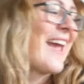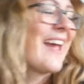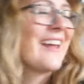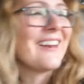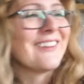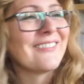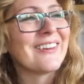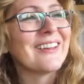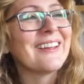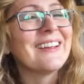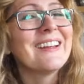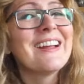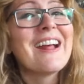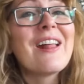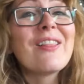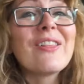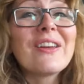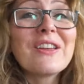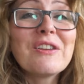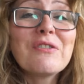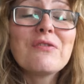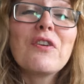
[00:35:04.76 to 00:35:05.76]
Anyway,
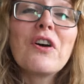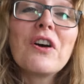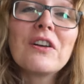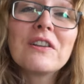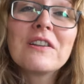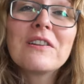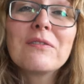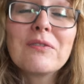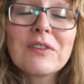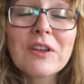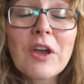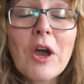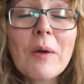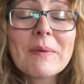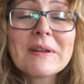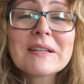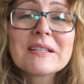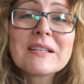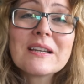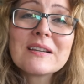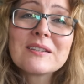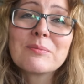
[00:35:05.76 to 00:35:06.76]
thank you for all the lovely
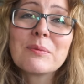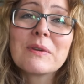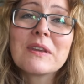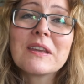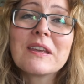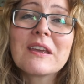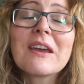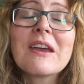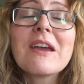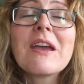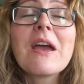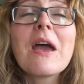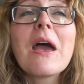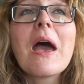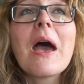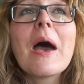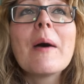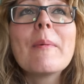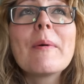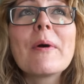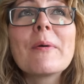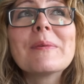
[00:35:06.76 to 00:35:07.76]
comments last week
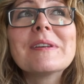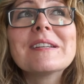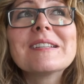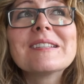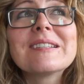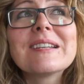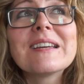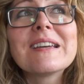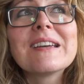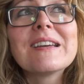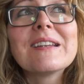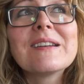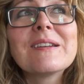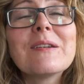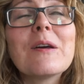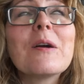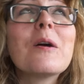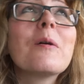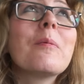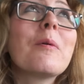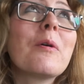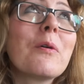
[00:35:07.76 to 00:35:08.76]
about me saying,
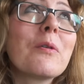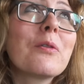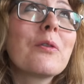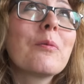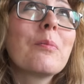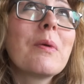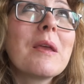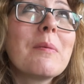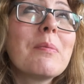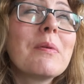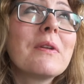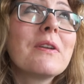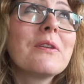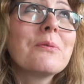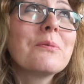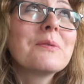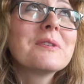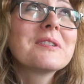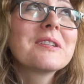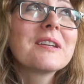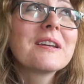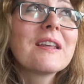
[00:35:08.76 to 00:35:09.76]
about the people who
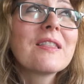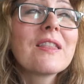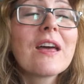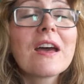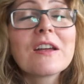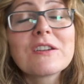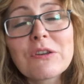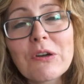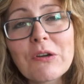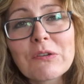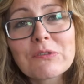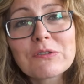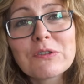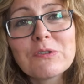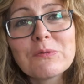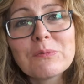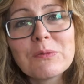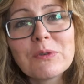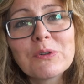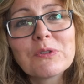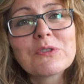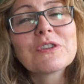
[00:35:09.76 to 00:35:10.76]
were saying that I talk too
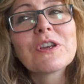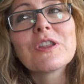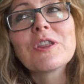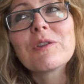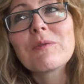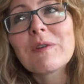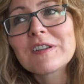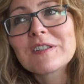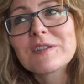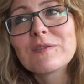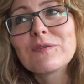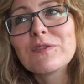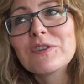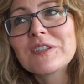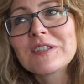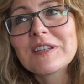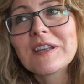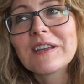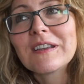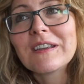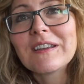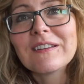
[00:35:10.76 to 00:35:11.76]
much and the rest of you
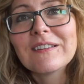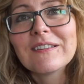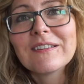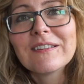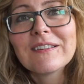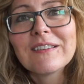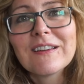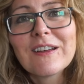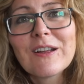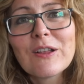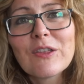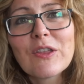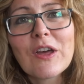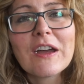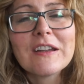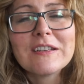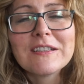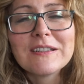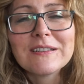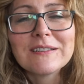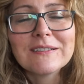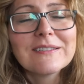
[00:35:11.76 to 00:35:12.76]
saying that I
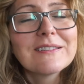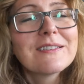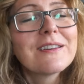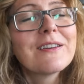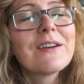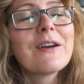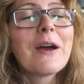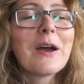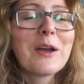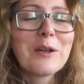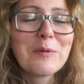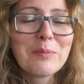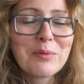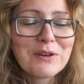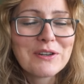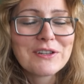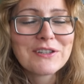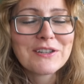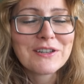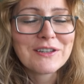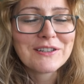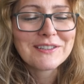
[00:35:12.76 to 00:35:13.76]
didn't. I
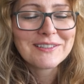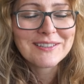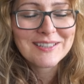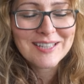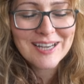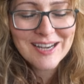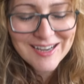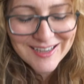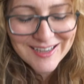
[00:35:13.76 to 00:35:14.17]
appreciate it.